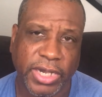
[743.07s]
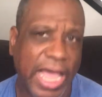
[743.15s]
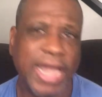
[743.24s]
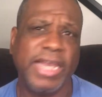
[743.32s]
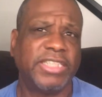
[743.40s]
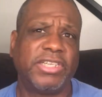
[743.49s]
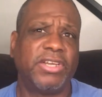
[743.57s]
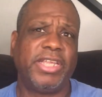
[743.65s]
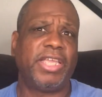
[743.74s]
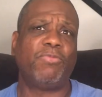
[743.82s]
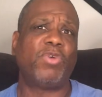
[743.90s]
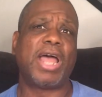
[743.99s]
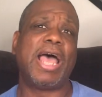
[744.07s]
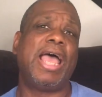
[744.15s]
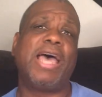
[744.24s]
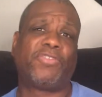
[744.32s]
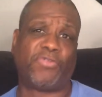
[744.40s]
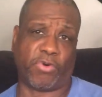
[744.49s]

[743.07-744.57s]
I didn't necessarily get what I asked